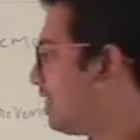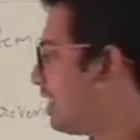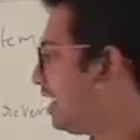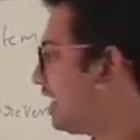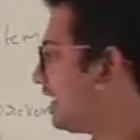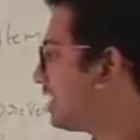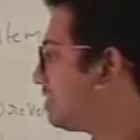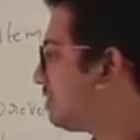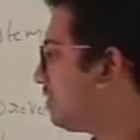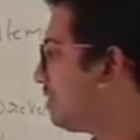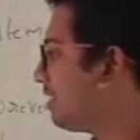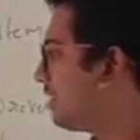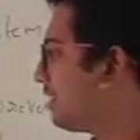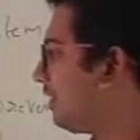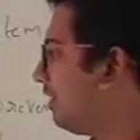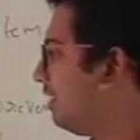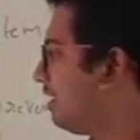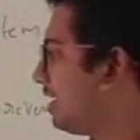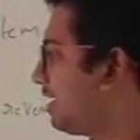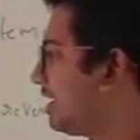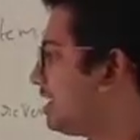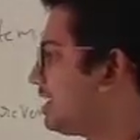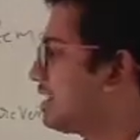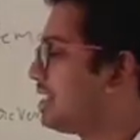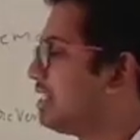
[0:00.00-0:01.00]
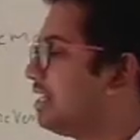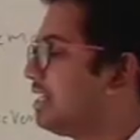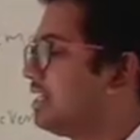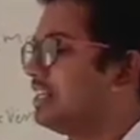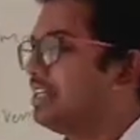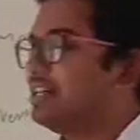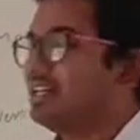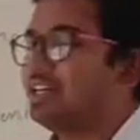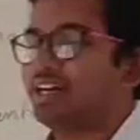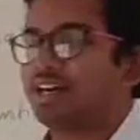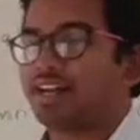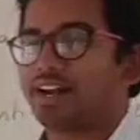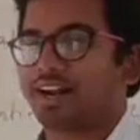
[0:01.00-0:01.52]
This is what we call it
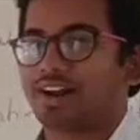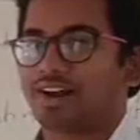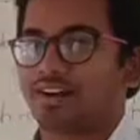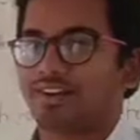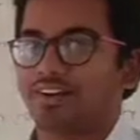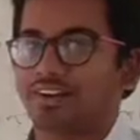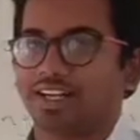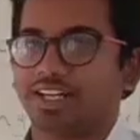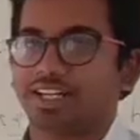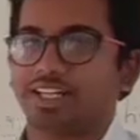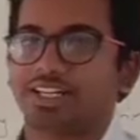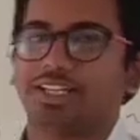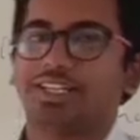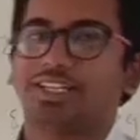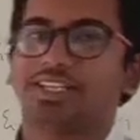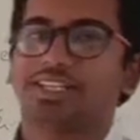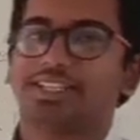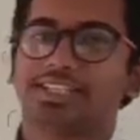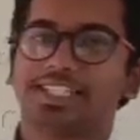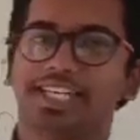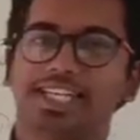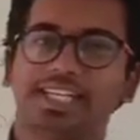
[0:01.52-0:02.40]
as recording.